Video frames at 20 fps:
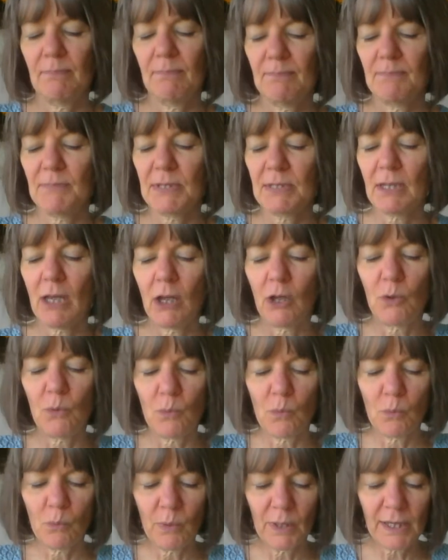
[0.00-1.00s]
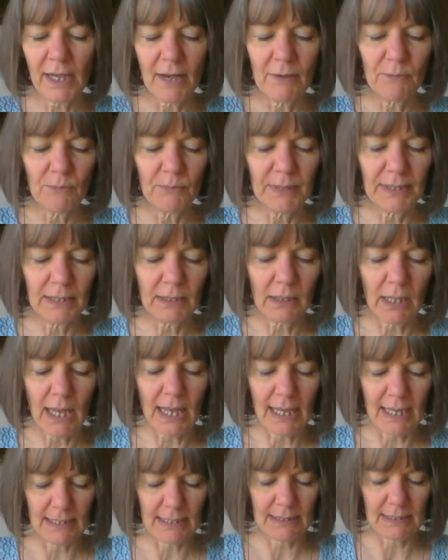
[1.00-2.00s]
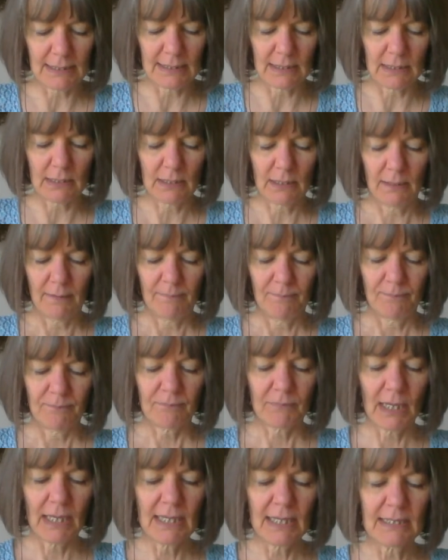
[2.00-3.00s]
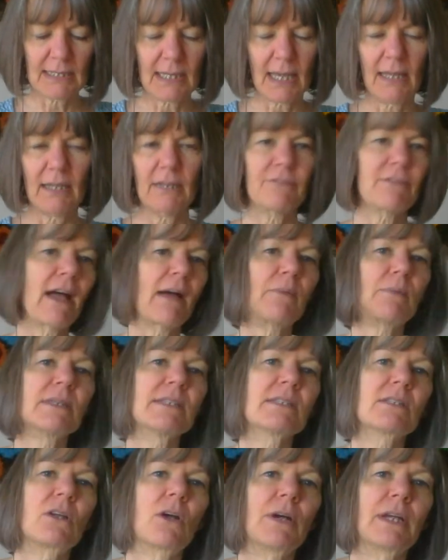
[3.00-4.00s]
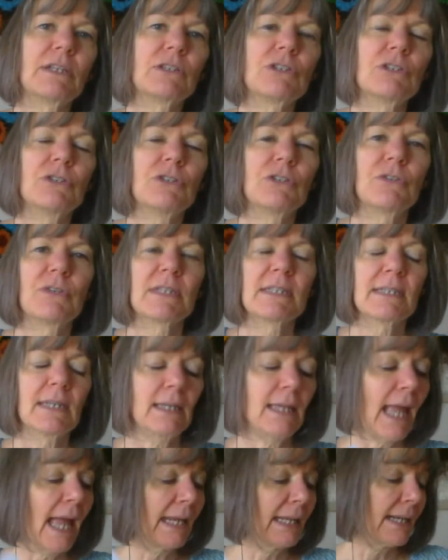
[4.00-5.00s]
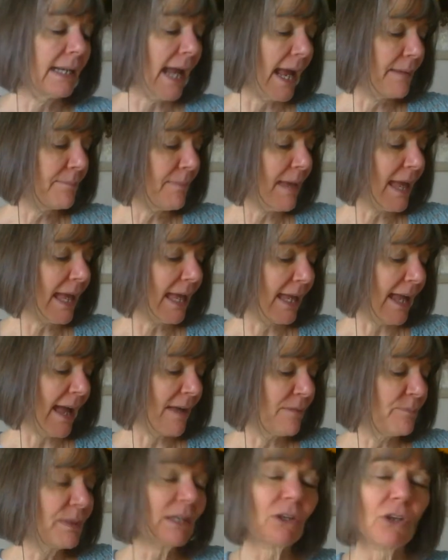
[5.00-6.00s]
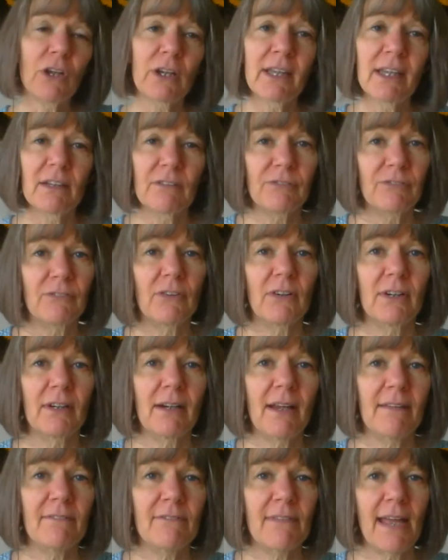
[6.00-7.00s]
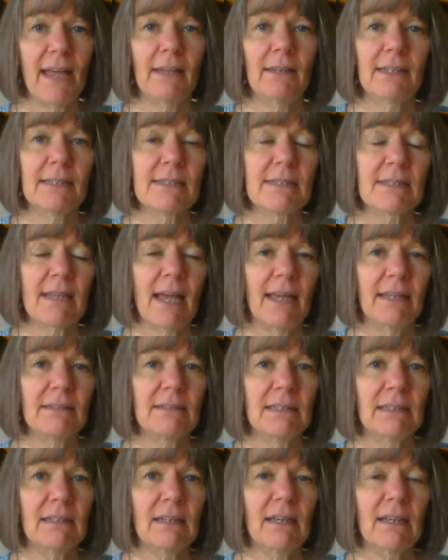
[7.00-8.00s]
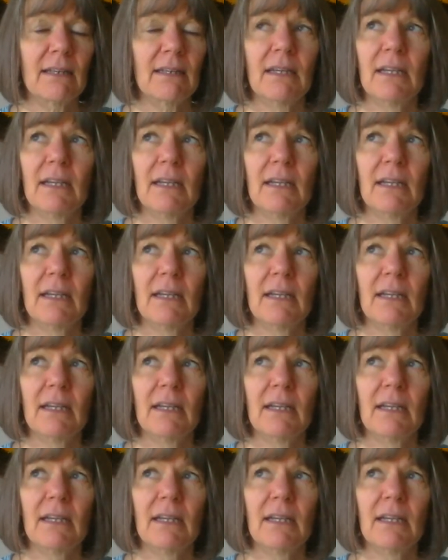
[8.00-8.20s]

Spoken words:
So what I realized is that if I was going to do this again, and I've been looking for a valance idea